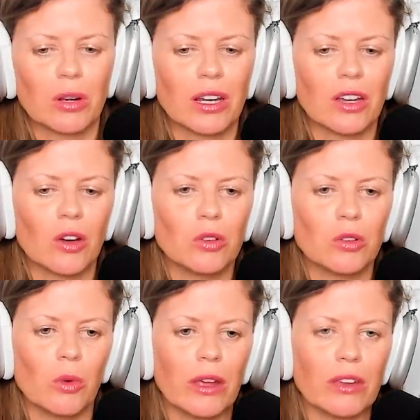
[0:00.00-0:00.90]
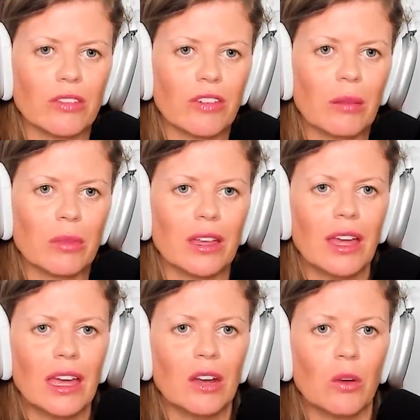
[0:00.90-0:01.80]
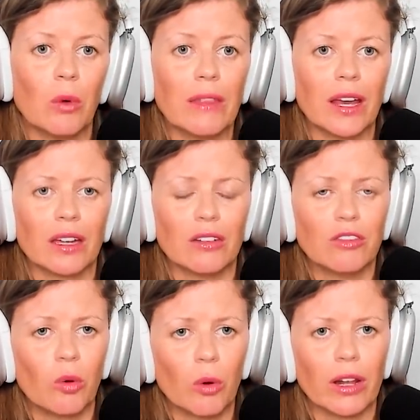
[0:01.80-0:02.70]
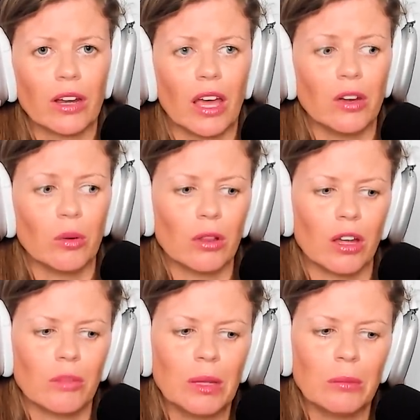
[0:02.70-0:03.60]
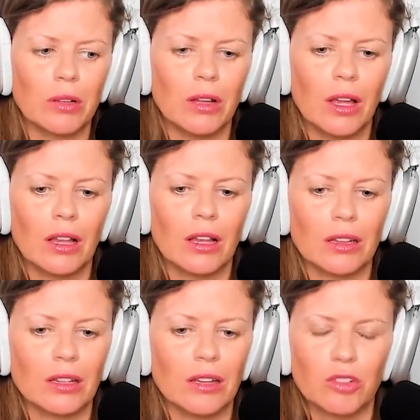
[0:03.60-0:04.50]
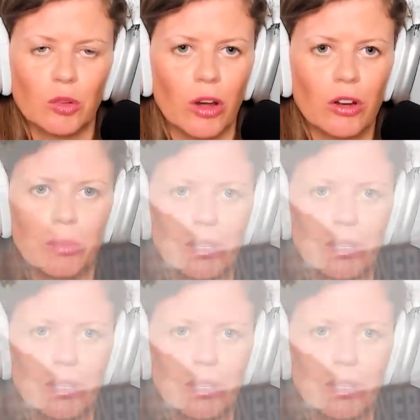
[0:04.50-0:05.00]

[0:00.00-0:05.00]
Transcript: Where can I go to raise a family in a way that I can afford? I, I know a lot of people uh, leave Toronto